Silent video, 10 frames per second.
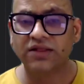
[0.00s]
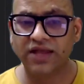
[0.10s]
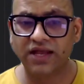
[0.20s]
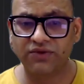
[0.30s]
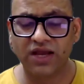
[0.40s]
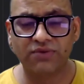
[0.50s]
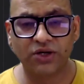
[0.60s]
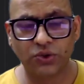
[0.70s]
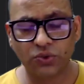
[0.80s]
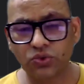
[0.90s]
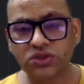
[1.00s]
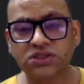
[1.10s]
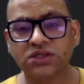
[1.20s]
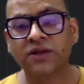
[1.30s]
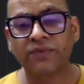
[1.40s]
Then we have our
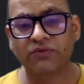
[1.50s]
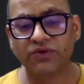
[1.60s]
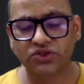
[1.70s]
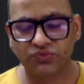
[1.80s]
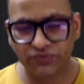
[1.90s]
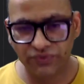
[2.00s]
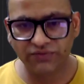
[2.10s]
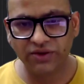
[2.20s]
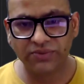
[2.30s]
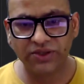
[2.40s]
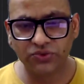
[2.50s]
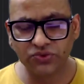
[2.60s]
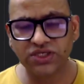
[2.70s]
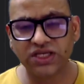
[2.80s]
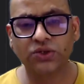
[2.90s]
tools which we will be
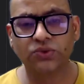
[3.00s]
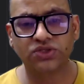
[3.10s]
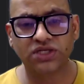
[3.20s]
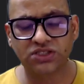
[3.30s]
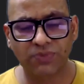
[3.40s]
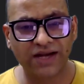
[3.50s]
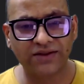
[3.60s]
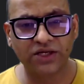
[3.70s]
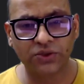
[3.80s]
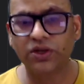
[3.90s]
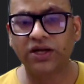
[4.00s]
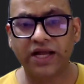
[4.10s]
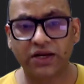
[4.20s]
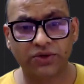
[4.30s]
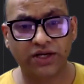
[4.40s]
using to just bind the tool and
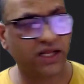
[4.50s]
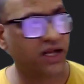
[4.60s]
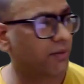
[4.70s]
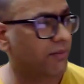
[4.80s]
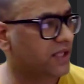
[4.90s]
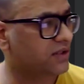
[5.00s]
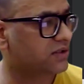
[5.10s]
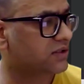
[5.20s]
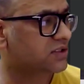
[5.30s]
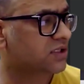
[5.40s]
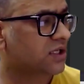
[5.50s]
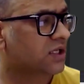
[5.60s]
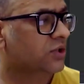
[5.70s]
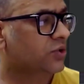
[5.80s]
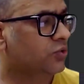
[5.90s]
decorating our methods.
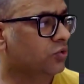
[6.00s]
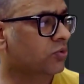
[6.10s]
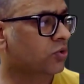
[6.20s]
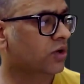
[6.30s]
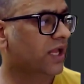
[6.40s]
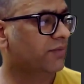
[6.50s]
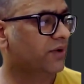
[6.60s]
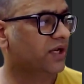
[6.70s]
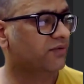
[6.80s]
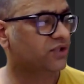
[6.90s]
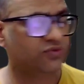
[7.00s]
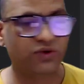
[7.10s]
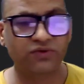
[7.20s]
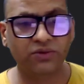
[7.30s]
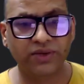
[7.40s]
Two more library which
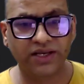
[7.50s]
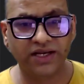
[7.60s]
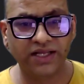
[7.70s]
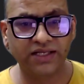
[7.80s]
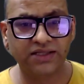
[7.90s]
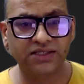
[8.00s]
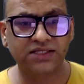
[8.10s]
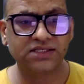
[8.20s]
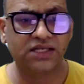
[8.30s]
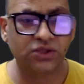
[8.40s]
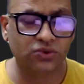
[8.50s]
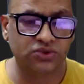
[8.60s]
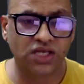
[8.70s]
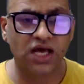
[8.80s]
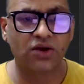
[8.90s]
we will be needing in this, and
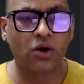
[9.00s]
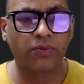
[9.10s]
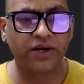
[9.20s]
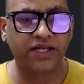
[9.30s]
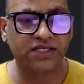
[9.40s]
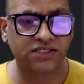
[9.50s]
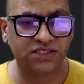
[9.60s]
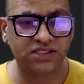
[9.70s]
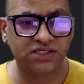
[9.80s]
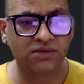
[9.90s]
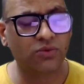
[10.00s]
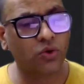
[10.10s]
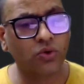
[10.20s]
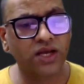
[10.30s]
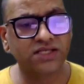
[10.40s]
those are operating system
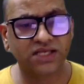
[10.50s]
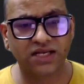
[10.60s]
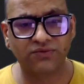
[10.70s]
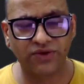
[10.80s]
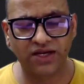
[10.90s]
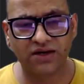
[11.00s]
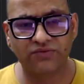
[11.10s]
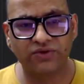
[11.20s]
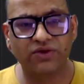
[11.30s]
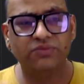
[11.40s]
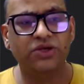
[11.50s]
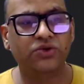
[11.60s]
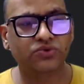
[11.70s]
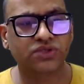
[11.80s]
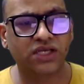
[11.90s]
OS, and where we will be
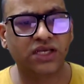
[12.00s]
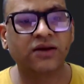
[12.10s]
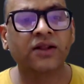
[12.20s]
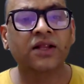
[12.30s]
using